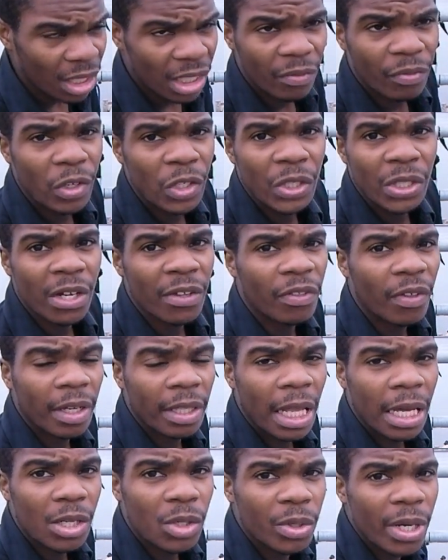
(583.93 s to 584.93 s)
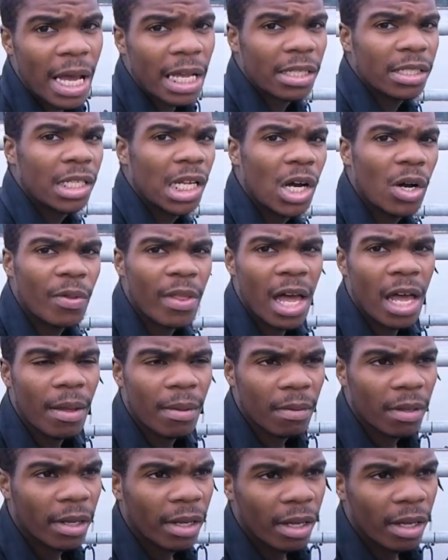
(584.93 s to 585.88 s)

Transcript: If there's anything that you guys know that